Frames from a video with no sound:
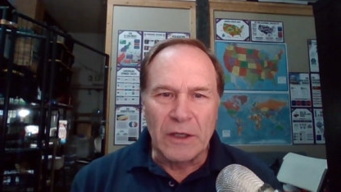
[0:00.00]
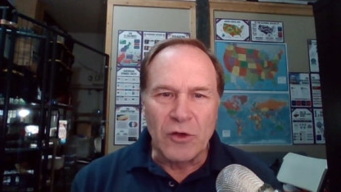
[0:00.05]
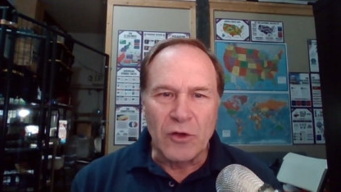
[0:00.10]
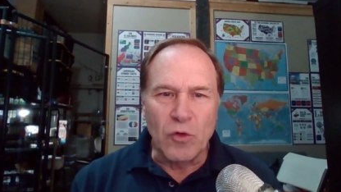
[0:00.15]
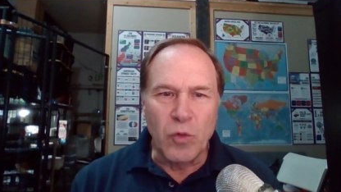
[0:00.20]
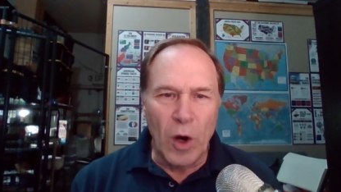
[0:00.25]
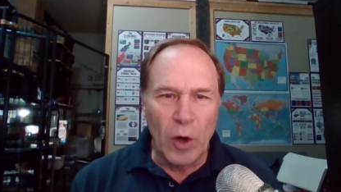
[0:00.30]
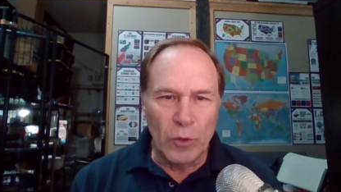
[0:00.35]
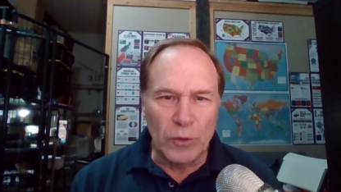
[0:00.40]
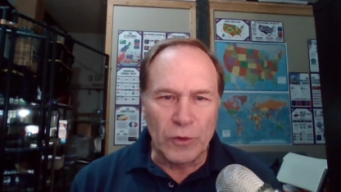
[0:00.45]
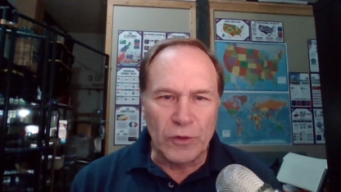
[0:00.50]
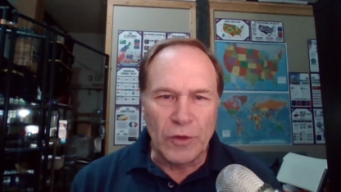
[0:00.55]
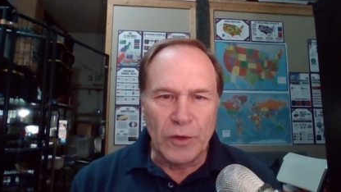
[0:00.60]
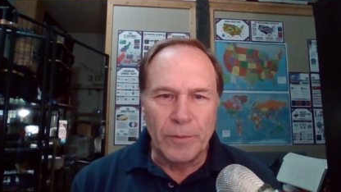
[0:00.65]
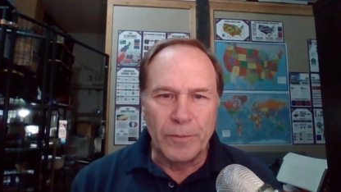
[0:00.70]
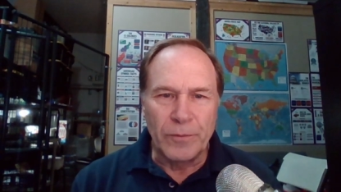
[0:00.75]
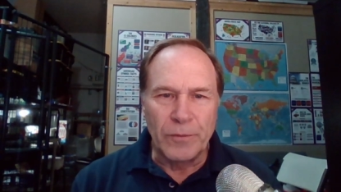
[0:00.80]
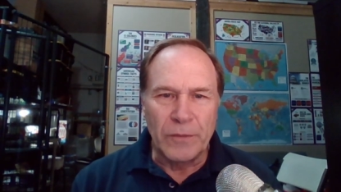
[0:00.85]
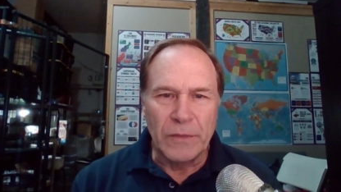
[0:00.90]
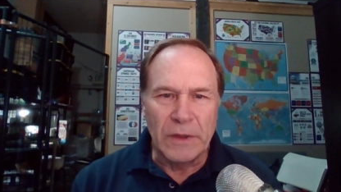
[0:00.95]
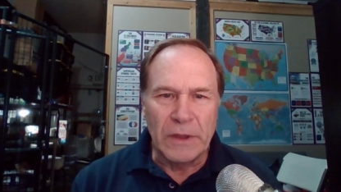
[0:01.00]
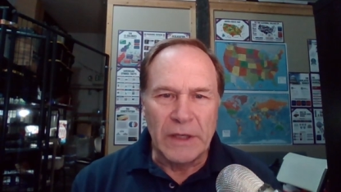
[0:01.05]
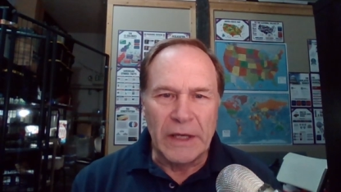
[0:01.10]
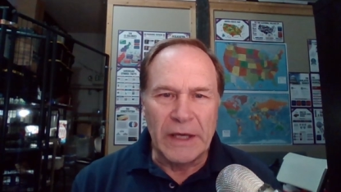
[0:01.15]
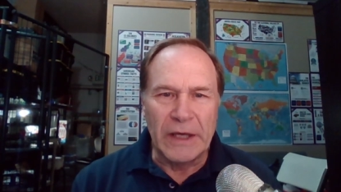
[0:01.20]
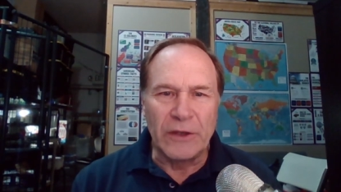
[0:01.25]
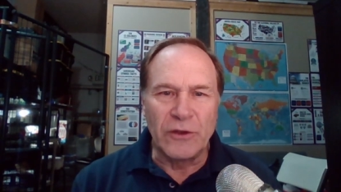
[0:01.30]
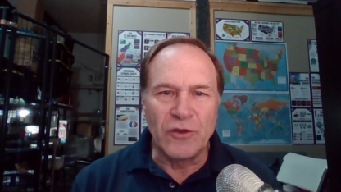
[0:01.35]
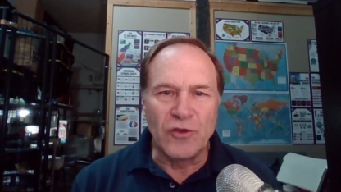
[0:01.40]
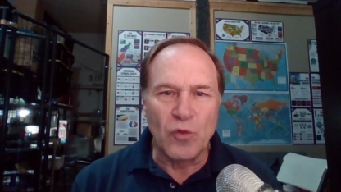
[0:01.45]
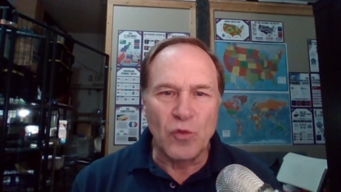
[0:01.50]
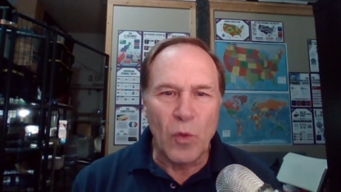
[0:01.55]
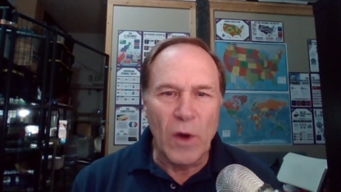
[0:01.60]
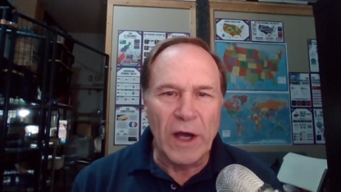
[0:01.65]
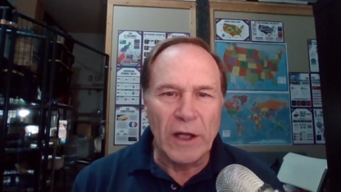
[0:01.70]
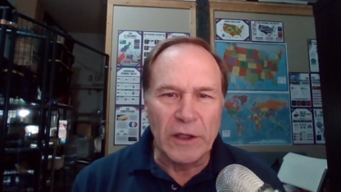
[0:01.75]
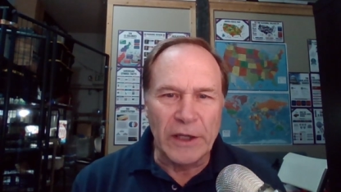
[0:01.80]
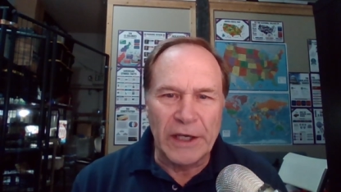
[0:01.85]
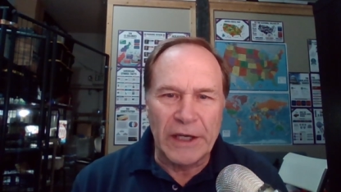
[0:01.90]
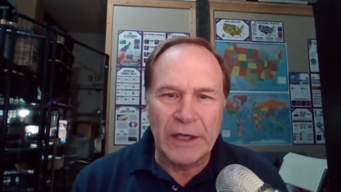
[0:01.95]
Quote, "In
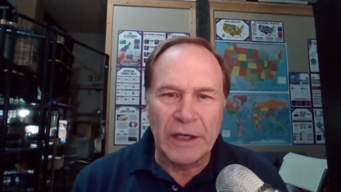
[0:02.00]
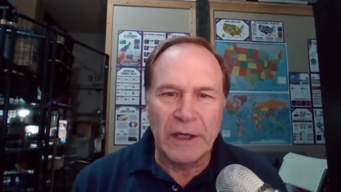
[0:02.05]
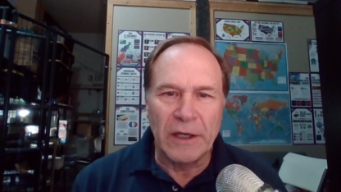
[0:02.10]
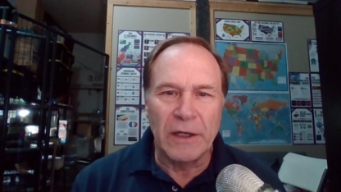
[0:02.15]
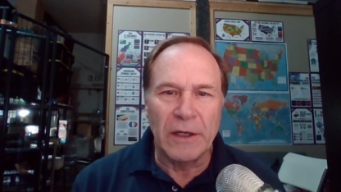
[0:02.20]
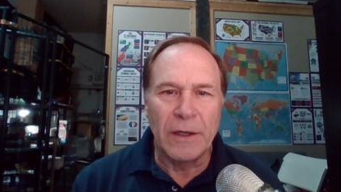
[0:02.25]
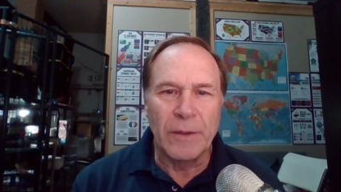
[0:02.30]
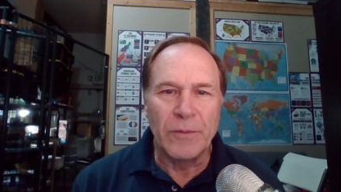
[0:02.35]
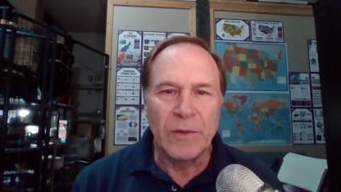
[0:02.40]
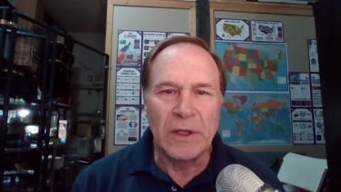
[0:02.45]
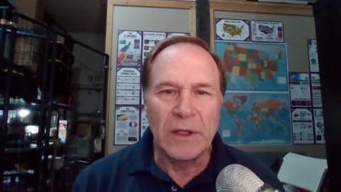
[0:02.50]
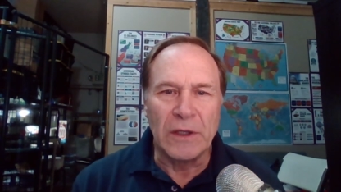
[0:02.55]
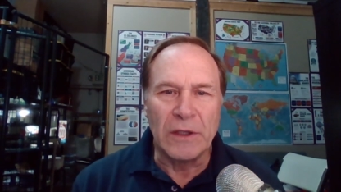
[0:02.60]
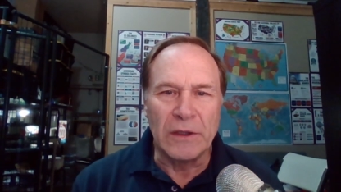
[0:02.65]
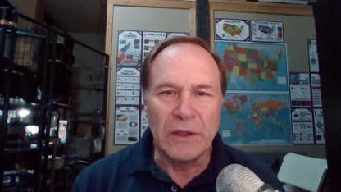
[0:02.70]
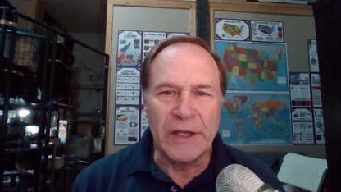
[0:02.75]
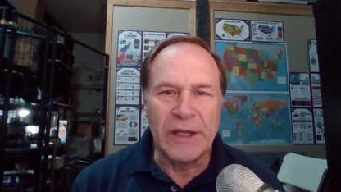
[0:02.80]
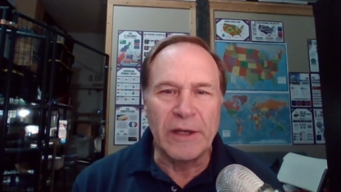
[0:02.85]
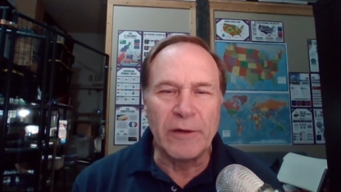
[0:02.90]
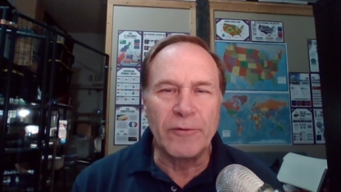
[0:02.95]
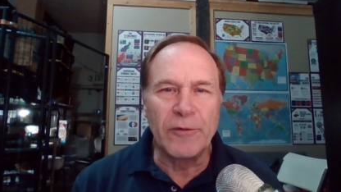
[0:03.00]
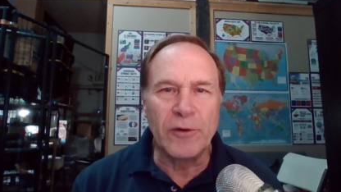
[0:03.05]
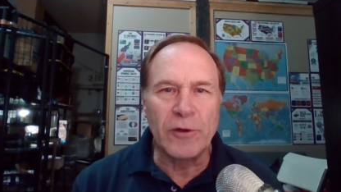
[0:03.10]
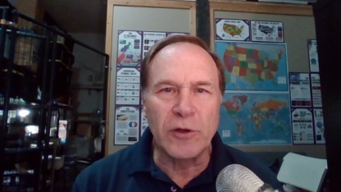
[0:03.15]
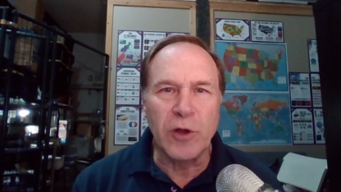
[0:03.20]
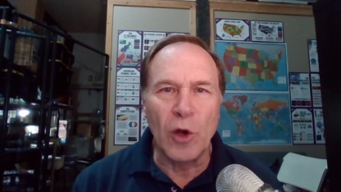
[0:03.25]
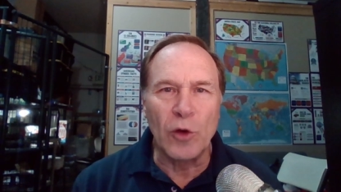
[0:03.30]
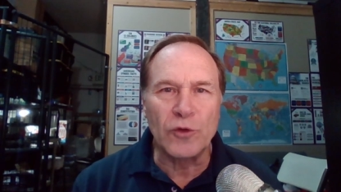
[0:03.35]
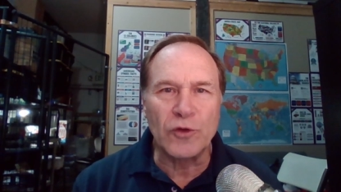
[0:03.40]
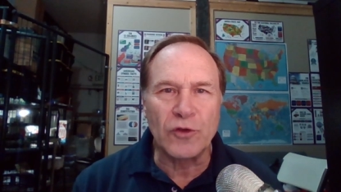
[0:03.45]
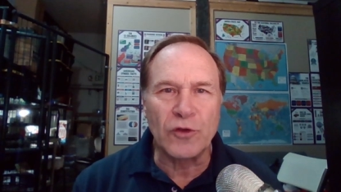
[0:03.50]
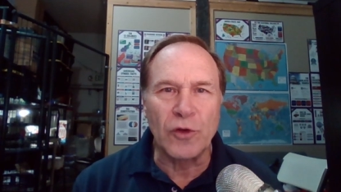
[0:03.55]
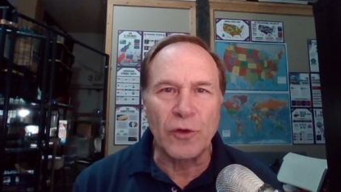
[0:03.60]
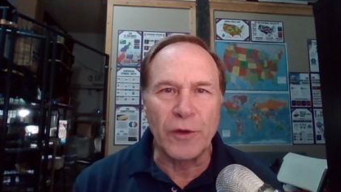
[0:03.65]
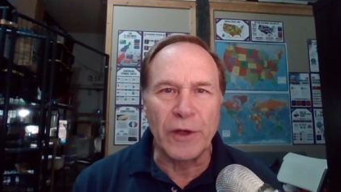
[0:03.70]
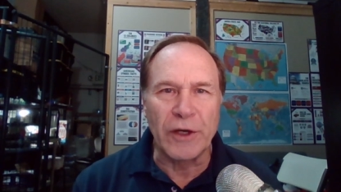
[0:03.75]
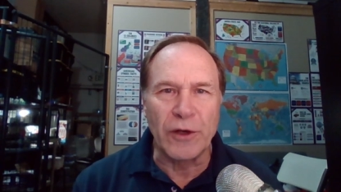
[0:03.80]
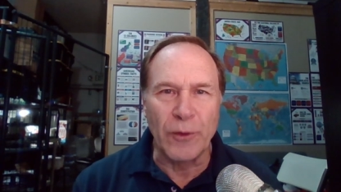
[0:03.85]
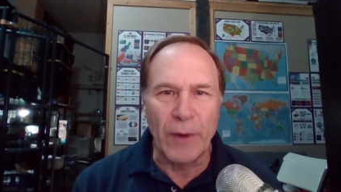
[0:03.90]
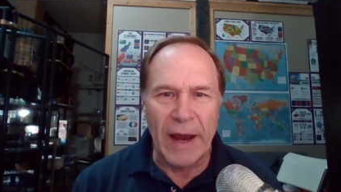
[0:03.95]
dwelling, live close to
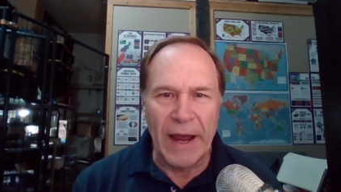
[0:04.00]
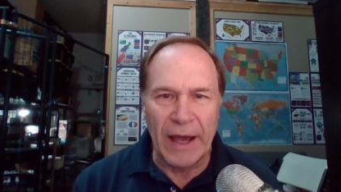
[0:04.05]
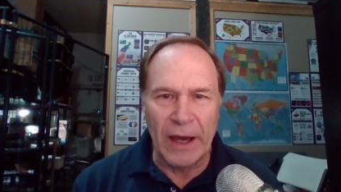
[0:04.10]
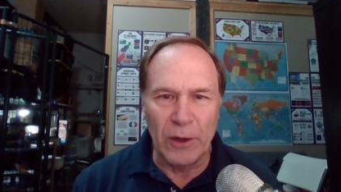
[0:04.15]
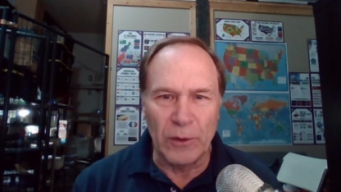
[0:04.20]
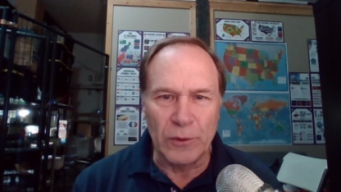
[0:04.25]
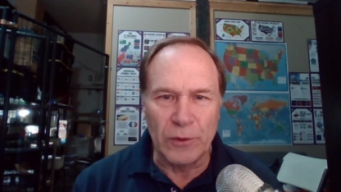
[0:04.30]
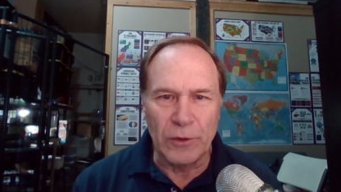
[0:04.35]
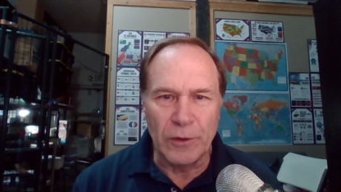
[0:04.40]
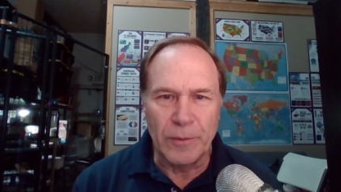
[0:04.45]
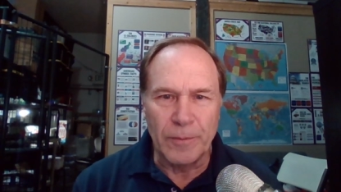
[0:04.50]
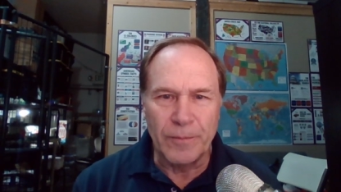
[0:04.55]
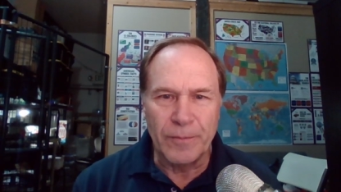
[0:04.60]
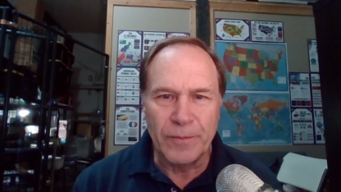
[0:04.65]
the ground.